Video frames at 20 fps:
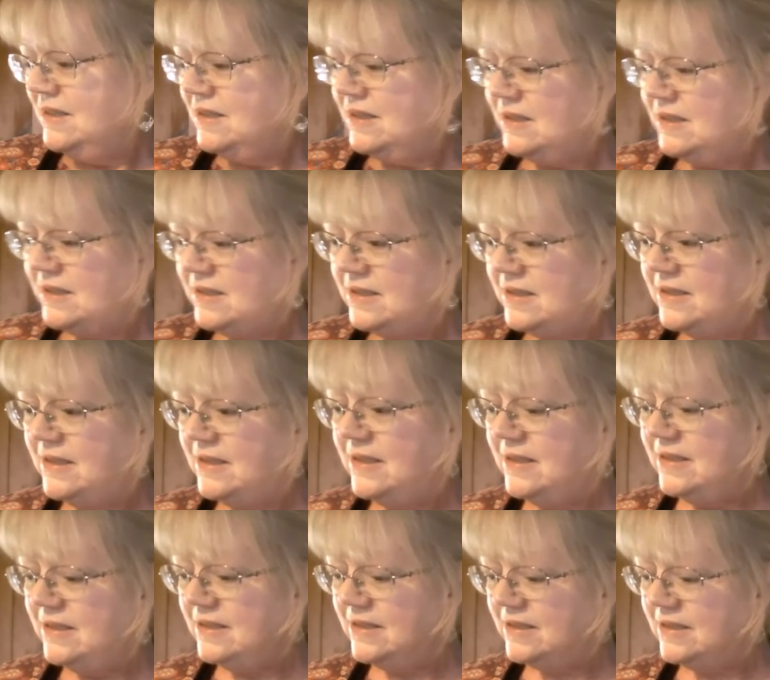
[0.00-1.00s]

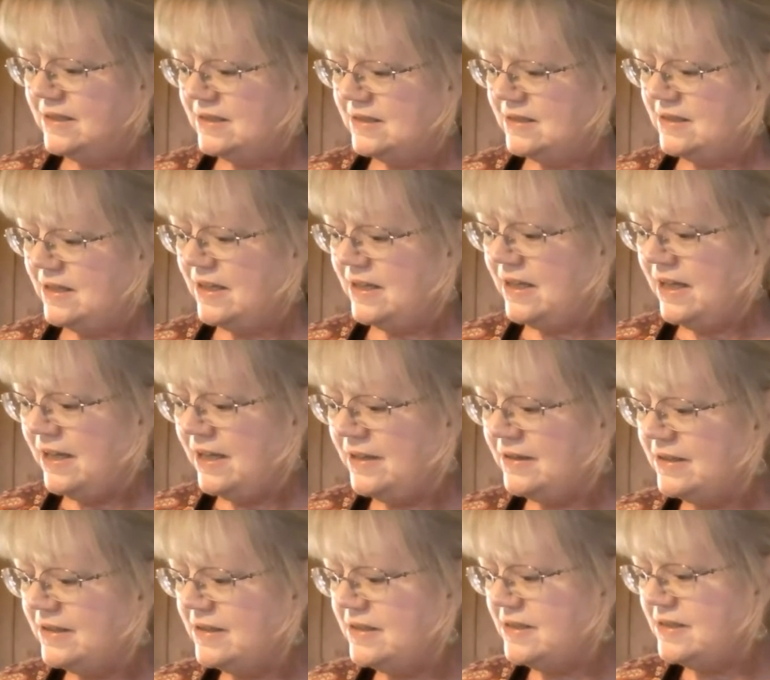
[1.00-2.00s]
On
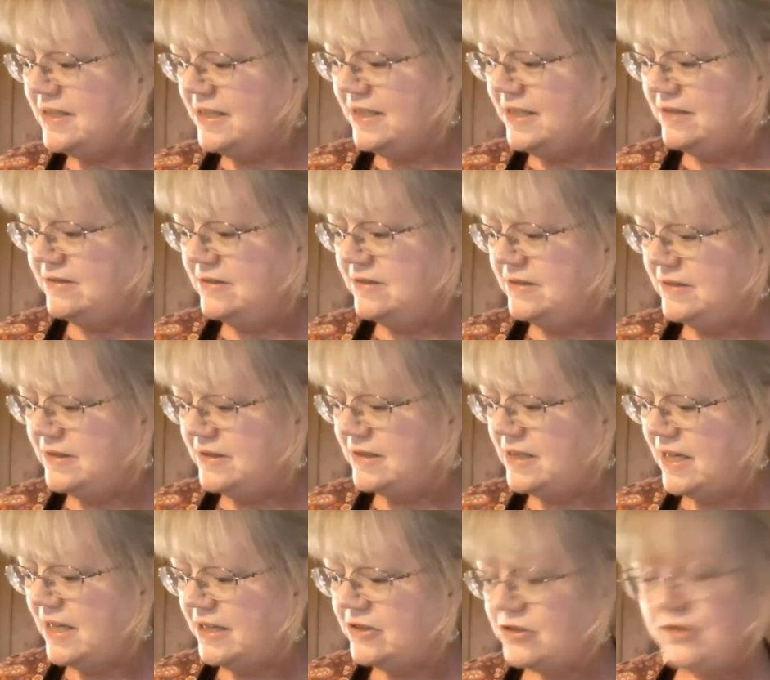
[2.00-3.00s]
the needles,
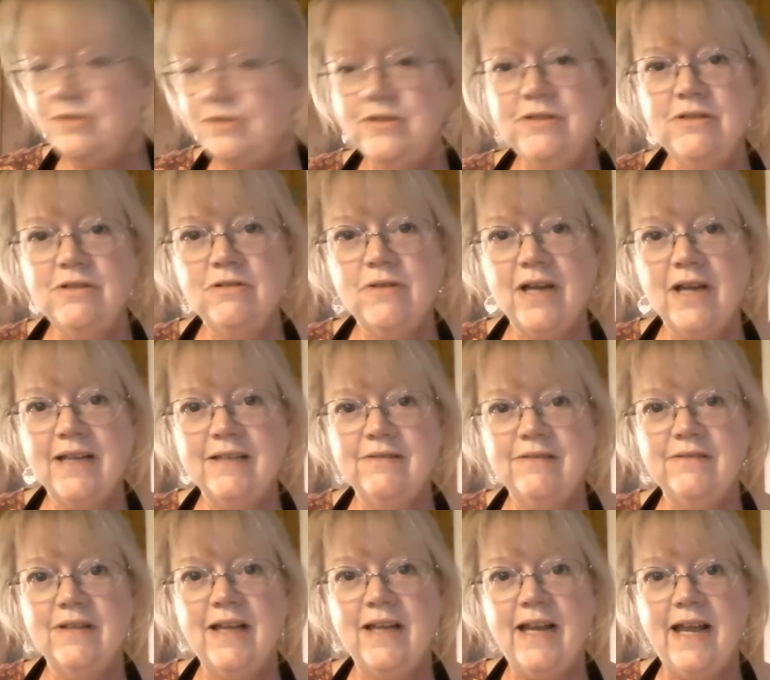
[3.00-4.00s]
I showed you the
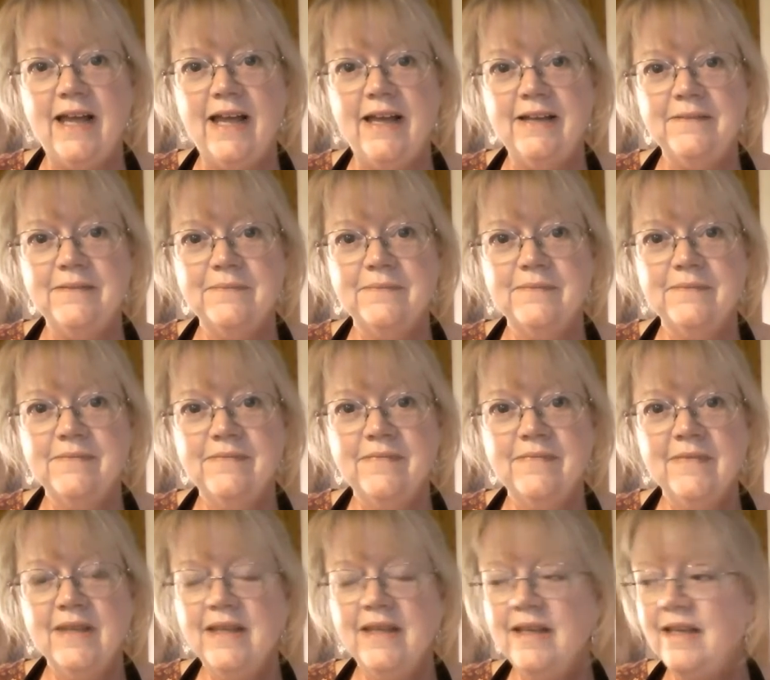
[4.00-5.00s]
dragonfly hat,
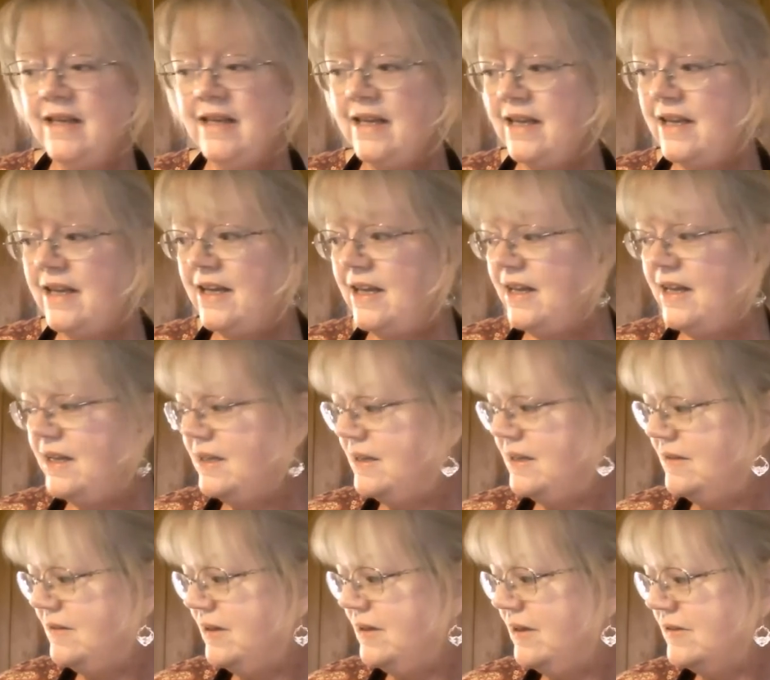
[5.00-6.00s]
and
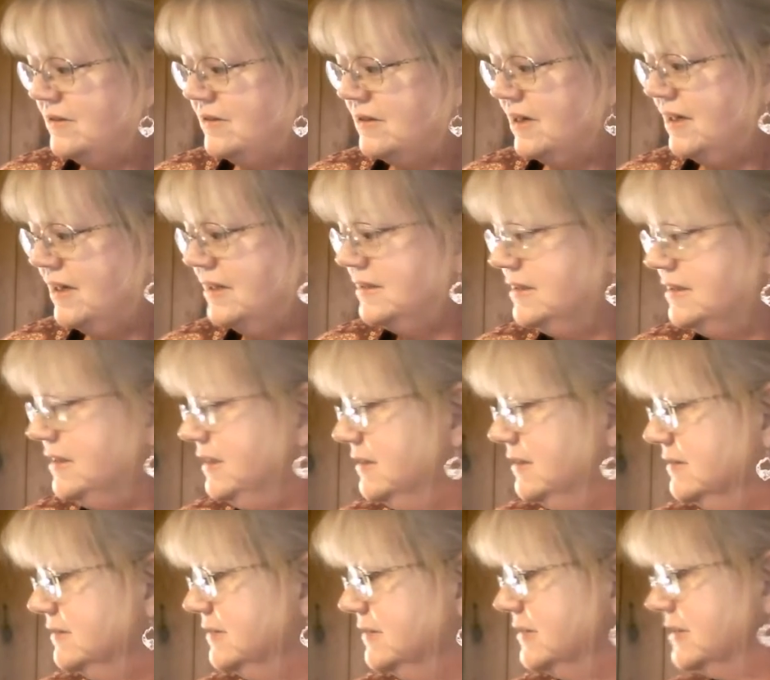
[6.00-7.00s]
the other on the
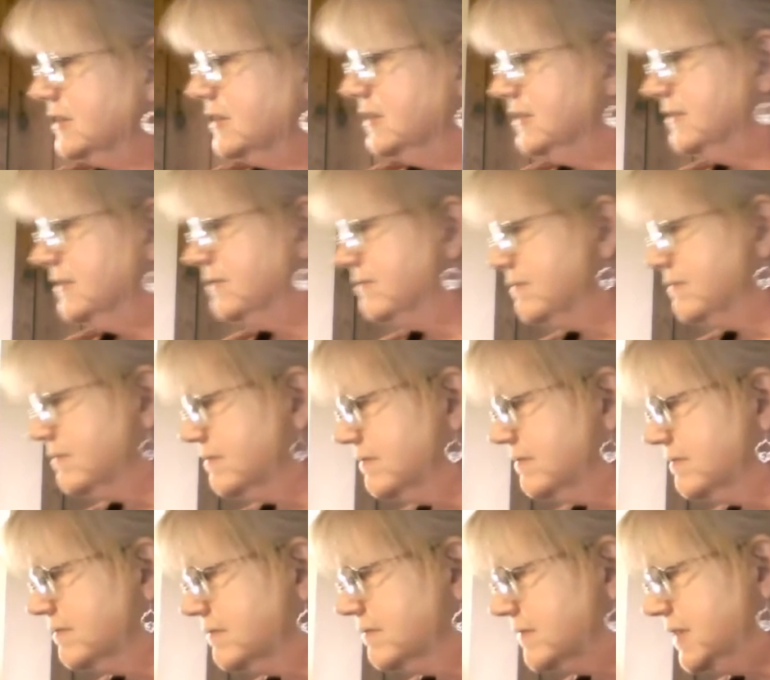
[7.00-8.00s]
needles
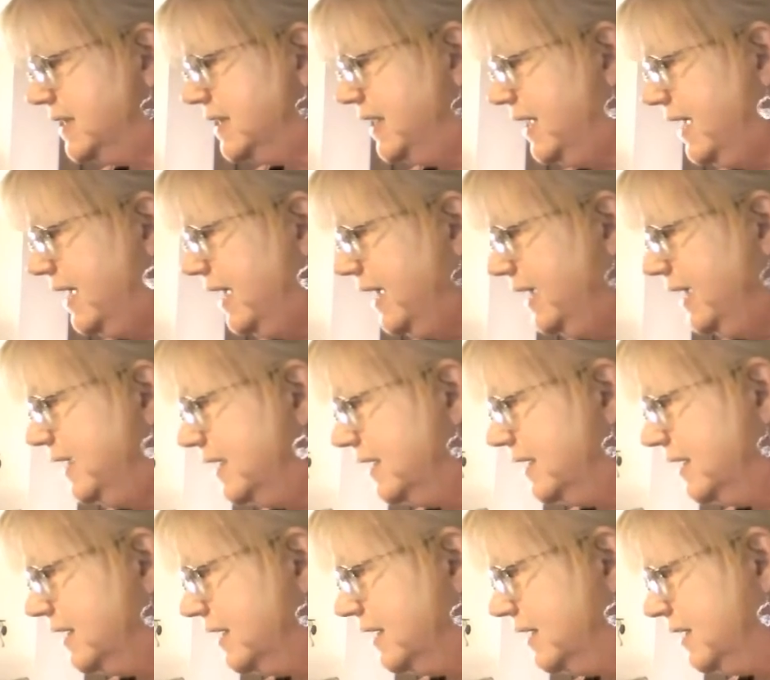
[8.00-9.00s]
today,
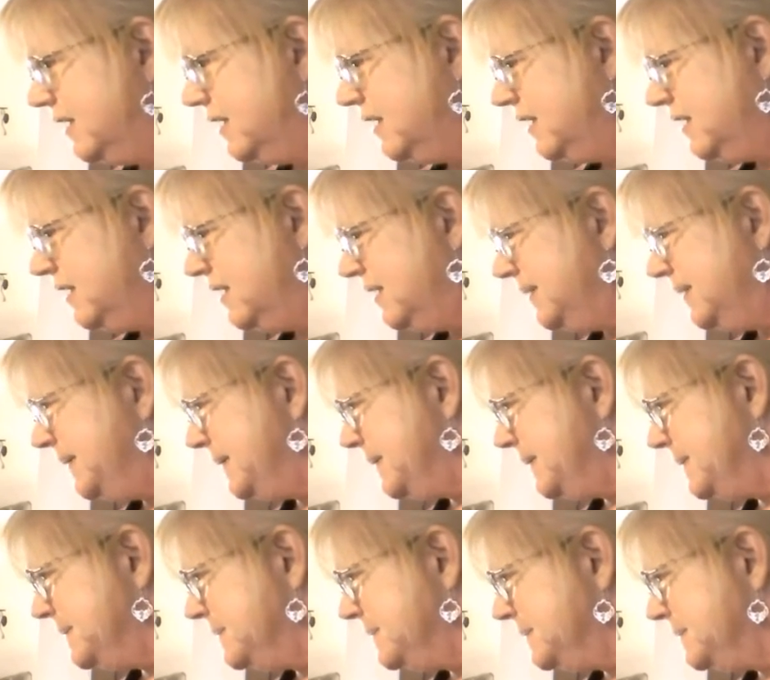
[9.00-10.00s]

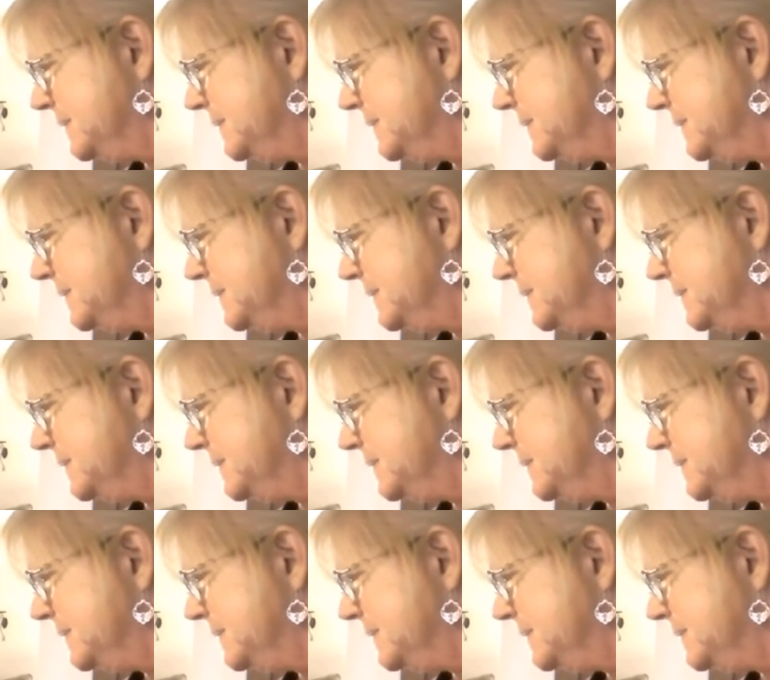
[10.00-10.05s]
well,